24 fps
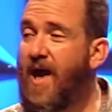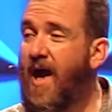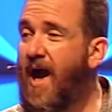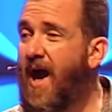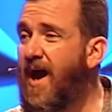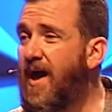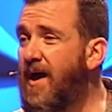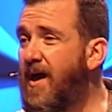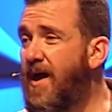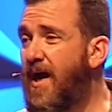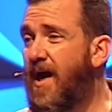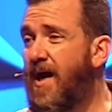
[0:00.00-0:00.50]

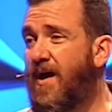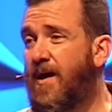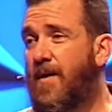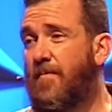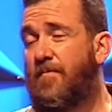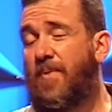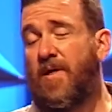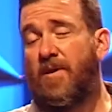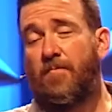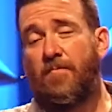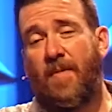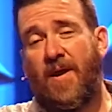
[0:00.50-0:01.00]
I
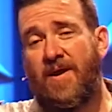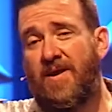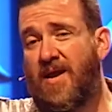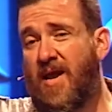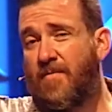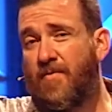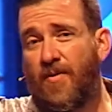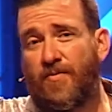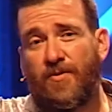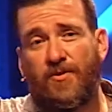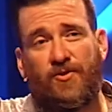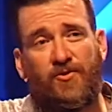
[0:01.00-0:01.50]
bet my
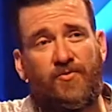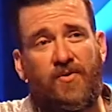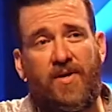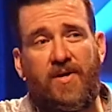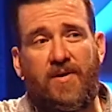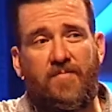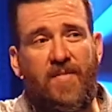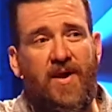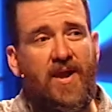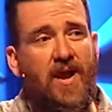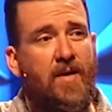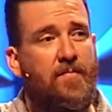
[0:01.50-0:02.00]
neighbor up the
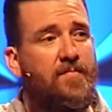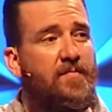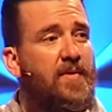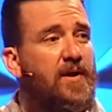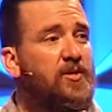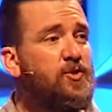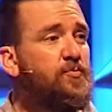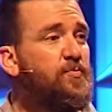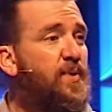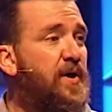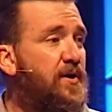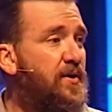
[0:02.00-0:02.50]
street, man, I'm
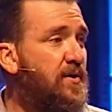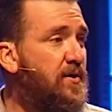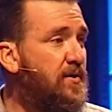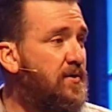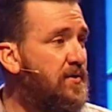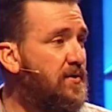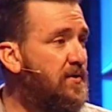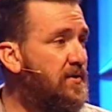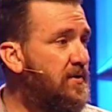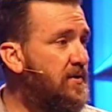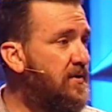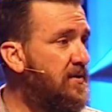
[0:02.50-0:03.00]
much better
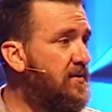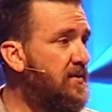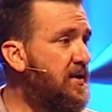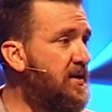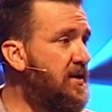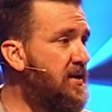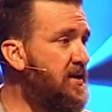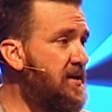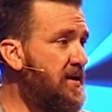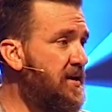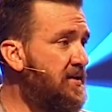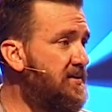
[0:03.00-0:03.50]
than
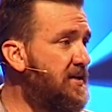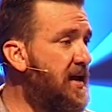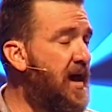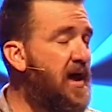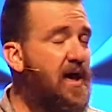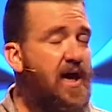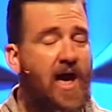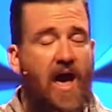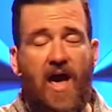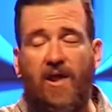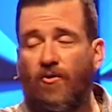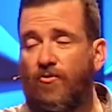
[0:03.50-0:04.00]
he is.
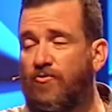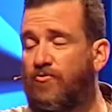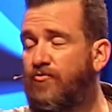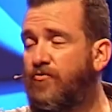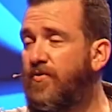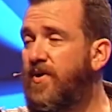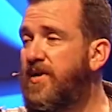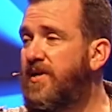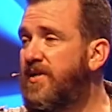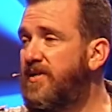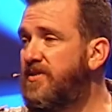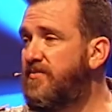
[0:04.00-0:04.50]
I don't
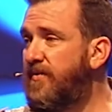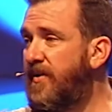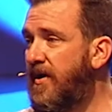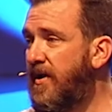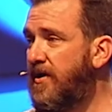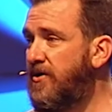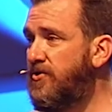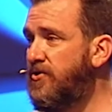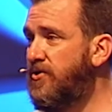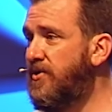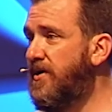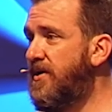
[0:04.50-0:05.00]
drink as
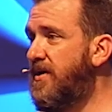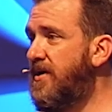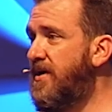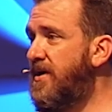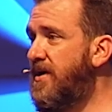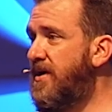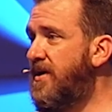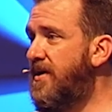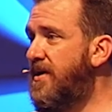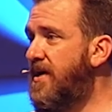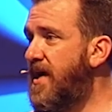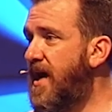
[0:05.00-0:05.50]
much.
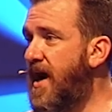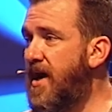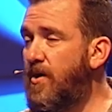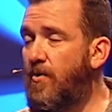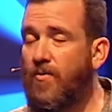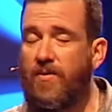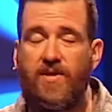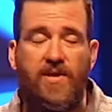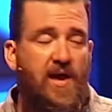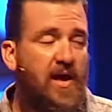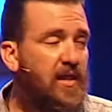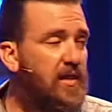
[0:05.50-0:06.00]
I
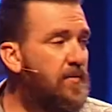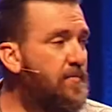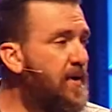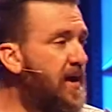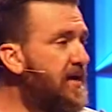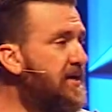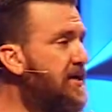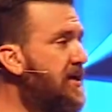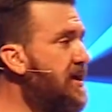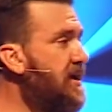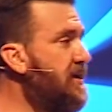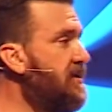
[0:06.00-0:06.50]
don't yell at my
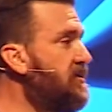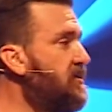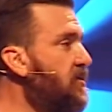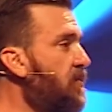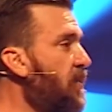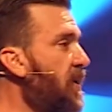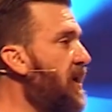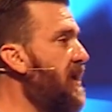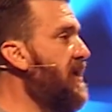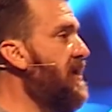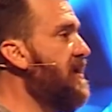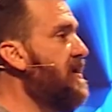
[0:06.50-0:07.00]
kids the
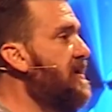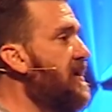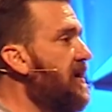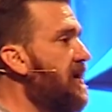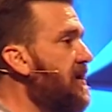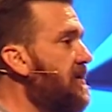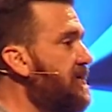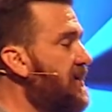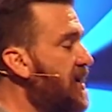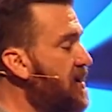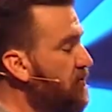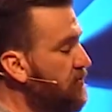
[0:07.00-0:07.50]
way he
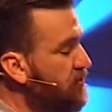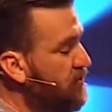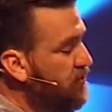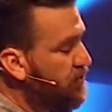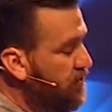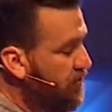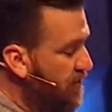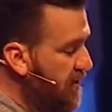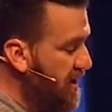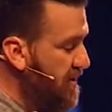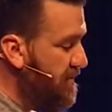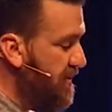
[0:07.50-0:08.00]
does. I don't
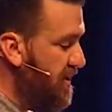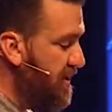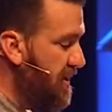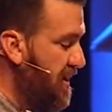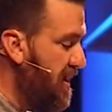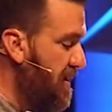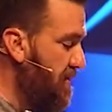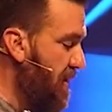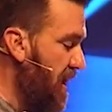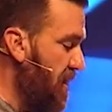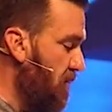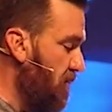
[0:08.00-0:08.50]
scream at
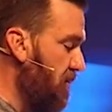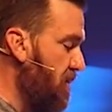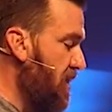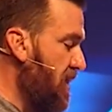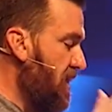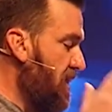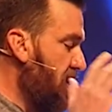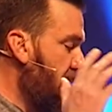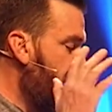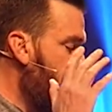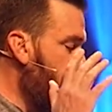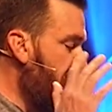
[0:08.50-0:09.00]
them. I don't
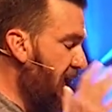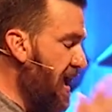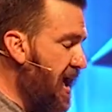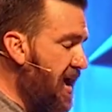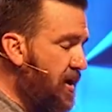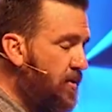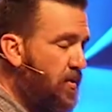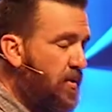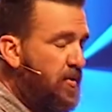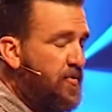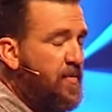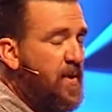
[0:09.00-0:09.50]
get
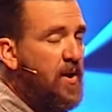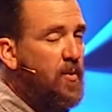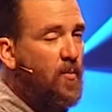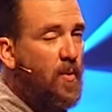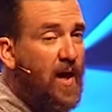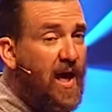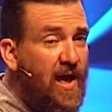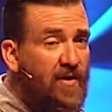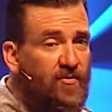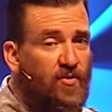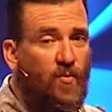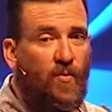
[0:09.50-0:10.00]
angry with my
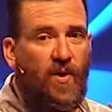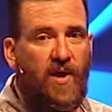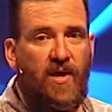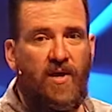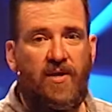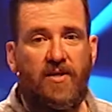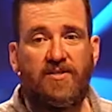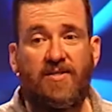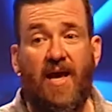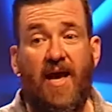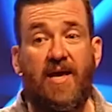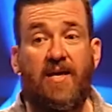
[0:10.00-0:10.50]
wife the way he
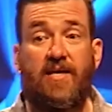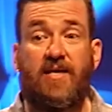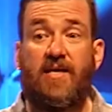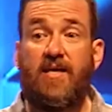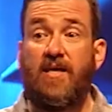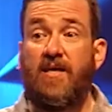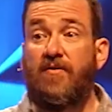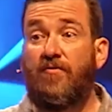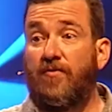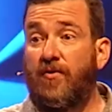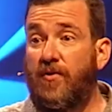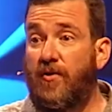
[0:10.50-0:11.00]
does. I
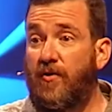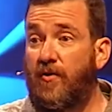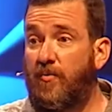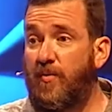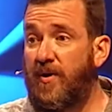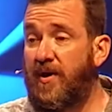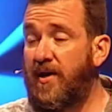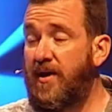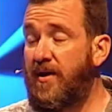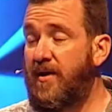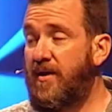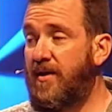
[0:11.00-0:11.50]
give a little
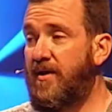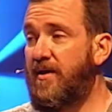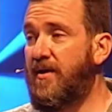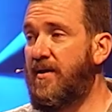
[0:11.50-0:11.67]
bit.